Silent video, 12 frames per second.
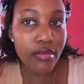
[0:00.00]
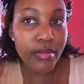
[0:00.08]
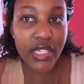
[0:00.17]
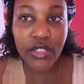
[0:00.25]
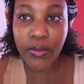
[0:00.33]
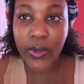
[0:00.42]

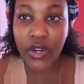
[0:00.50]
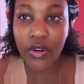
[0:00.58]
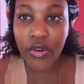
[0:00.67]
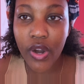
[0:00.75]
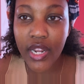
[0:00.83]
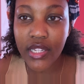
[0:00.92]
Much
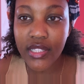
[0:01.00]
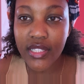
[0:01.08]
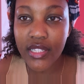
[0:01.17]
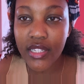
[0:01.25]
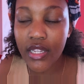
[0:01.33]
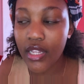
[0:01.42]
better, right?
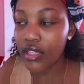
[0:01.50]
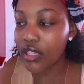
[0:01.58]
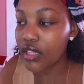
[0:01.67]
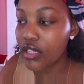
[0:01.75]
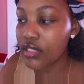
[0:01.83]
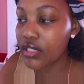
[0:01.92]
I
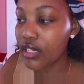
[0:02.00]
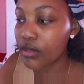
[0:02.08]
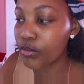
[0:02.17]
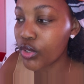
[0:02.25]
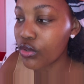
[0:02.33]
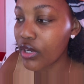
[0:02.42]
think this
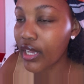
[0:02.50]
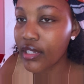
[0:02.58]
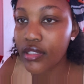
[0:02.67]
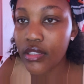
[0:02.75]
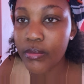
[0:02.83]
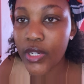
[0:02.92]
blue
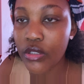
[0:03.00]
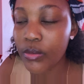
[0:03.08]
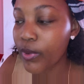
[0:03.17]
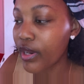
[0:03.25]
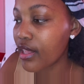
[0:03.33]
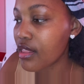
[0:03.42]
light is much better